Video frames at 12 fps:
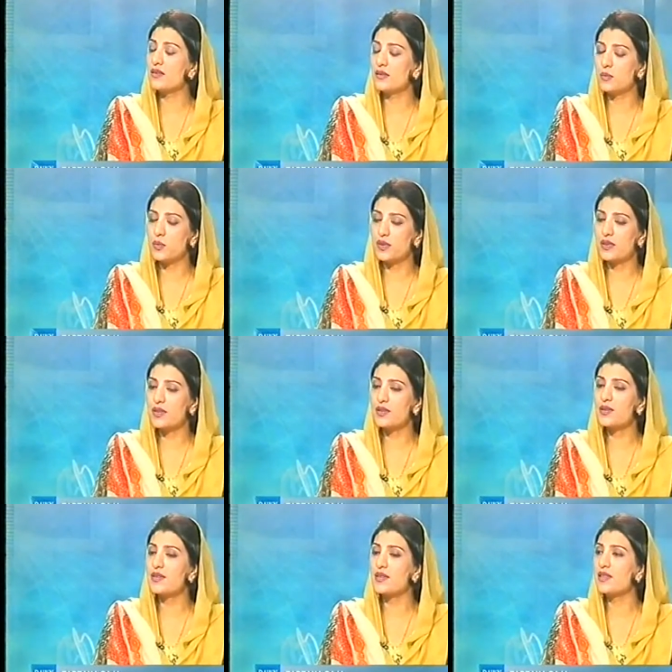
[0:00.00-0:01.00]

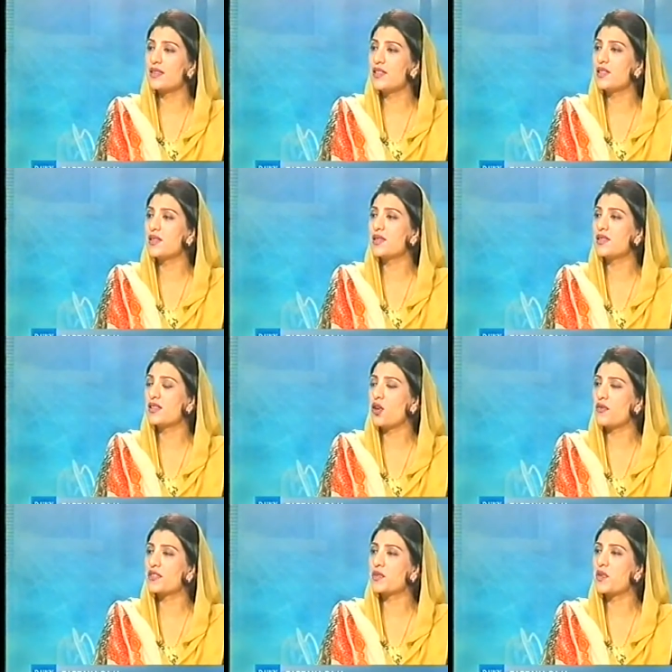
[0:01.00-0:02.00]
workers and leaders and
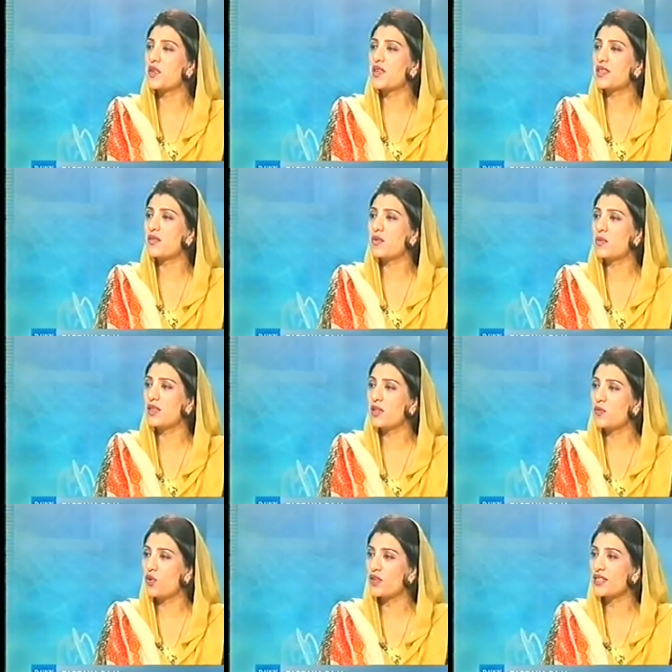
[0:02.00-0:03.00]
office bearers, everybody
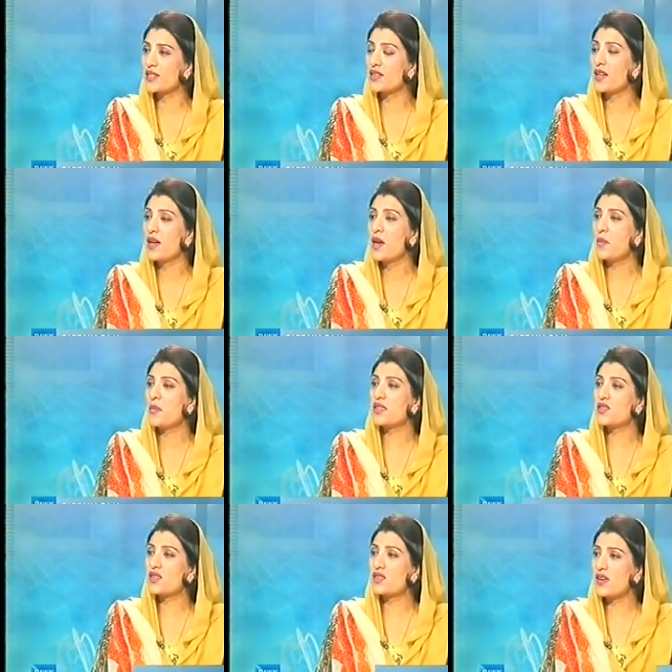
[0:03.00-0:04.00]
wants that Mr.